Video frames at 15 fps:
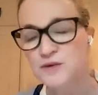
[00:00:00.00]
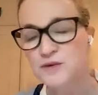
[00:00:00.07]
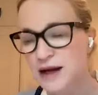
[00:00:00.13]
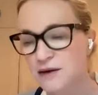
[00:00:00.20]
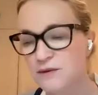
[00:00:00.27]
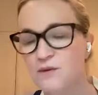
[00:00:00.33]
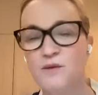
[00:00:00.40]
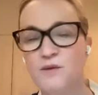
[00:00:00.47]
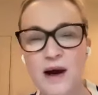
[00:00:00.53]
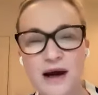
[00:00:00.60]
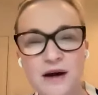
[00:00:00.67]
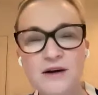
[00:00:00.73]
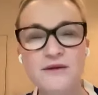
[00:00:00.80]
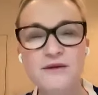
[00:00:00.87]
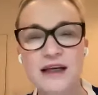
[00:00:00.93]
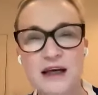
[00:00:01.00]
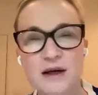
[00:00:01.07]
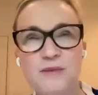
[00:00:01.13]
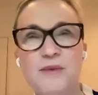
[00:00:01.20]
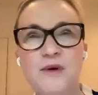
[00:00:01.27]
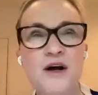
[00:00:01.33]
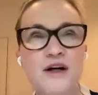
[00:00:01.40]
do it.
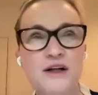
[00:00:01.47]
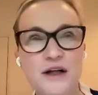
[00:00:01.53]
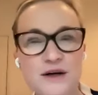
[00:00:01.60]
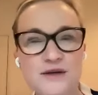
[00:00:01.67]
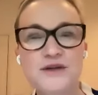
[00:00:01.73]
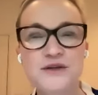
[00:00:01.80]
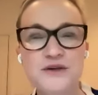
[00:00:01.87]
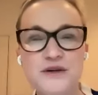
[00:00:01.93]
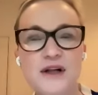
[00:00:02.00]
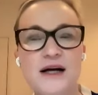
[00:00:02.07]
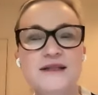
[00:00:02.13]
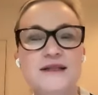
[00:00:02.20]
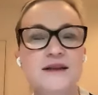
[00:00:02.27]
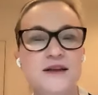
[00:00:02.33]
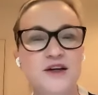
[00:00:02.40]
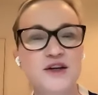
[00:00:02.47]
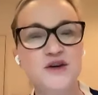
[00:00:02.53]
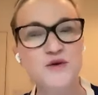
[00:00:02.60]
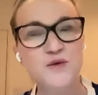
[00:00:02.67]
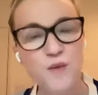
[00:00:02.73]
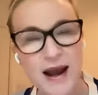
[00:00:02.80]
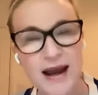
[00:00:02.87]
Keep clothes in your closet that
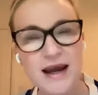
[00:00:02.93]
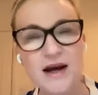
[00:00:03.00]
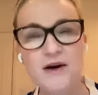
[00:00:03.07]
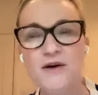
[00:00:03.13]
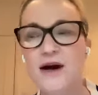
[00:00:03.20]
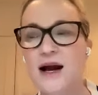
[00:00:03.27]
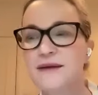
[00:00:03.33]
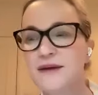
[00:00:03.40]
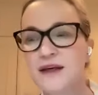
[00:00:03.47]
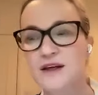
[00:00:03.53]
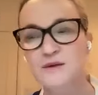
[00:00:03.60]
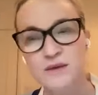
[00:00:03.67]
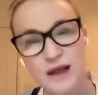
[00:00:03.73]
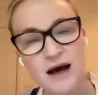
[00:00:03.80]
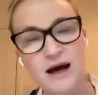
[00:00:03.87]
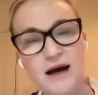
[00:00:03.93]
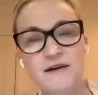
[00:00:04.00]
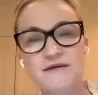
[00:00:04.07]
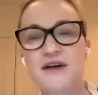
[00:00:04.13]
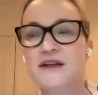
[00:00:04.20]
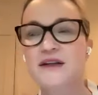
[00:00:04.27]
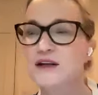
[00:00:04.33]
you wear and that you
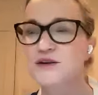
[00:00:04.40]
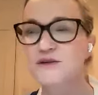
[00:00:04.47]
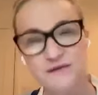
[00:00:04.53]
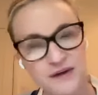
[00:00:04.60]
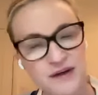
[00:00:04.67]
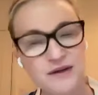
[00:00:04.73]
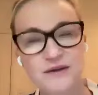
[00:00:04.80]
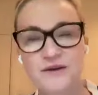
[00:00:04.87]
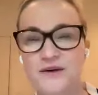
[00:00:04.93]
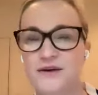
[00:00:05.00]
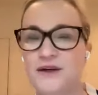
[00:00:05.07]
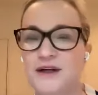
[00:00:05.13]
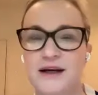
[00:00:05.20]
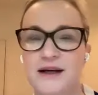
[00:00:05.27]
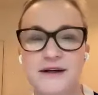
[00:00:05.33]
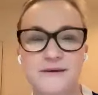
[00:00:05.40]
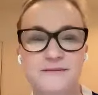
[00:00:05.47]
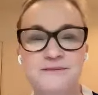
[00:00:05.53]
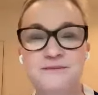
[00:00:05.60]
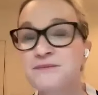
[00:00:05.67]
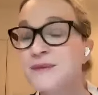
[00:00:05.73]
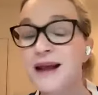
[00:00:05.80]
love and that you feel good in.
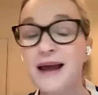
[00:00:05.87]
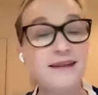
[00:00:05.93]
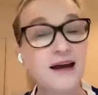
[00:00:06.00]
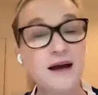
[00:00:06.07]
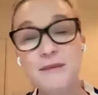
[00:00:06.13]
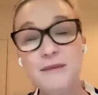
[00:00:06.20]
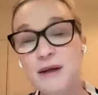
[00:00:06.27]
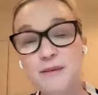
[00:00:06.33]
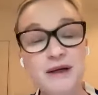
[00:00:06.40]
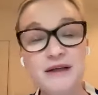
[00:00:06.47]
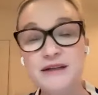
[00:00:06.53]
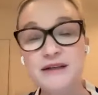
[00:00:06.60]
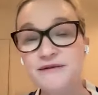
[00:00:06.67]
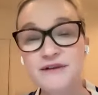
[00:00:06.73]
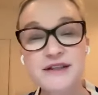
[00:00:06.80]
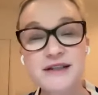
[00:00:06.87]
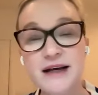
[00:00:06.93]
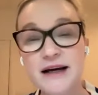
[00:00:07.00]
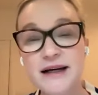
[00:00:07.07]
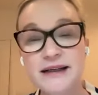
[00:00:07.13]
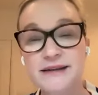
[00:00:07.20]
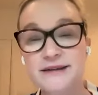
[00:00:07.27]
And that may be a different
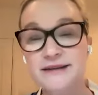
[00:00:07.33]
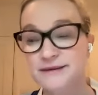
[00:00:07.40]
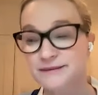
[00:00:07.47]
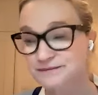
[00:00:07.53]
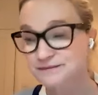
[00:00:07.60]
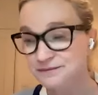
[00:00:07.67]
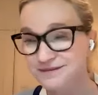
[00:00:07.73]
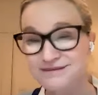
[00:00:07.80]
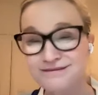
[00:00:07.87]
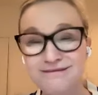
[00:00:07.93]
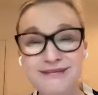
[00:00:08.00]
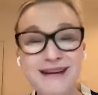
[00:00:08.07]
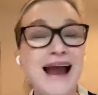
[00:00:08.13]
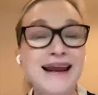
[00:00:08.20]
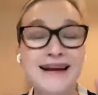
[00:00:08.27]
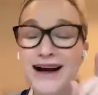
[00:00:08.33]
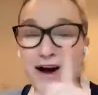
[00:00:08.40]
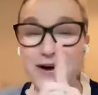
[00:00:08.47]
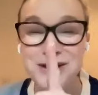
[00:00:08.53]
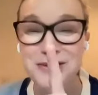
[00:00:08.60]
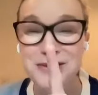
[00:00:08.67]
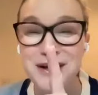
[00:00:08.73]
size. And
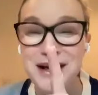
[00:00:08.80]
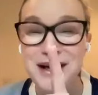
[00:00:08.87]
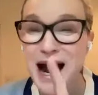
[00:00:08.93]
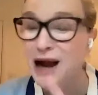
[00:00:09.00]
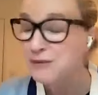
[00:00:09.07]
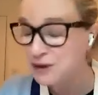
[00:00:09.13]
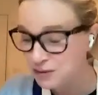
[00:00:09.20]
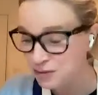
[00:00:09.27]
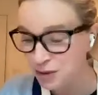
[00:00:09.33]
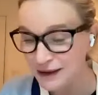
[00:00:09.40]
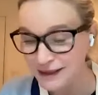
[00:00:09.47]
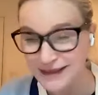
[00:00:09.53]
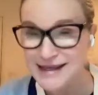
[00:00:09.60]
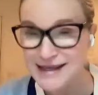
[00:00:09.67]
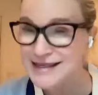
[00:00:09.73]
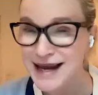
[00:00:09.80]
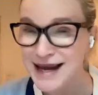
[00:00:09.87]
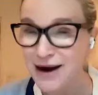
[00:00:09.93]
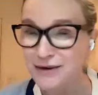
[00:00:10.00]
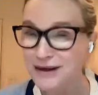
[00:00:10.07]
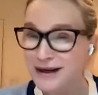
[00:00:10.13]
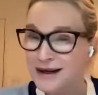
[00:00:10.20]
also, I want to point this
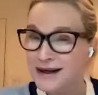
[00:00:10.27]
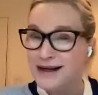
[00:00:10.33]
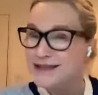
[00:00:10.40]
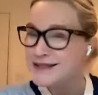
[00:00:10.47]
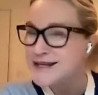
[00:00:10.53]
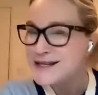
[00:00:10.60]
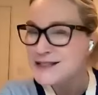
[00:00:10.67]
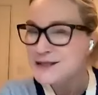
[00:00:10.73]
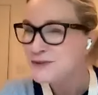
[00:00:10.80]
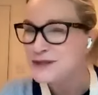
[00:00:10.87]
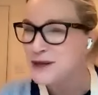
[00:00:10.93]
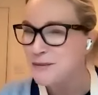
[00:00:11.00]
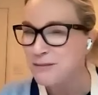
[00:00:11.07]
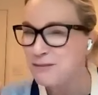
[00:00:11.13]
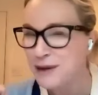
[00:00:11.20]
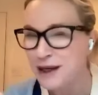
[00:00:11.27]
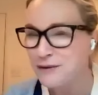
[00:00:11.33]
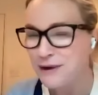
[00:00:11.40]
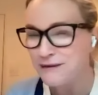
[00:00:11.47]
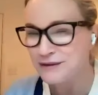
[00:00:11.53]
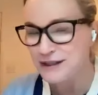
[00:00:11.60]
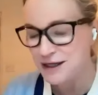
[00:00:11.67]
out, because this was a
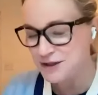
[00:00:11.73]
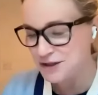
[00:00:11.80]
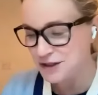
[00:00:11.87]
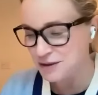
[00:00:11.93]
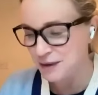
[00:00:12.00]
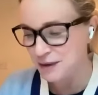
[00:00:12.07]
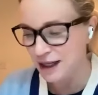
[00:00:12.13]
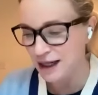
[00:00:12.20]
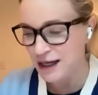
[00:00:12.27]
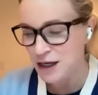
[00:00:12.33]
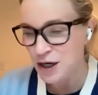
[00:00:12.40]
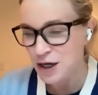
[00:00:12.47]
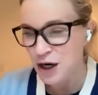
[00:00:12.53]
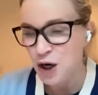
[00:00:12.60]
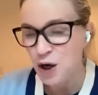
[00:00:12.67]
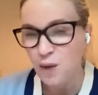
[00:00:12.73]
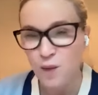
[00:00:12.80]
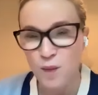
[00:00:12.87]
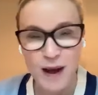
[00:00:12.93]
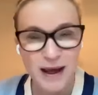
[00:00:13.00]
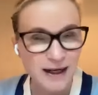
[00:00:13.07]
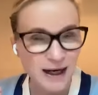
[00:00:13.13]
big revelation to me.
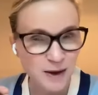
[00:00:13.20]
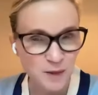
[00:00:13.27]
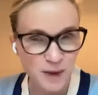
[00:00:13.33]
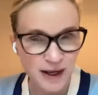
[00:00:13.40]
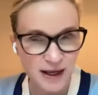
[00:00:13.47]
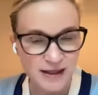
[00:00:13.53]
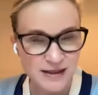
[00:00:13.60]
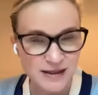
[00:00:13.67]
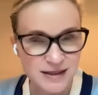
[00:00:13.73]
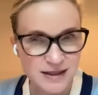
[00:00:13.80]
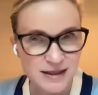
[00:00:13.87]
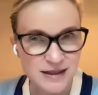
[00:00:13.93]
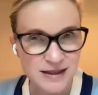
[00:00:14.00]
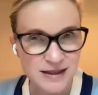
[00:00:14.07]
When I went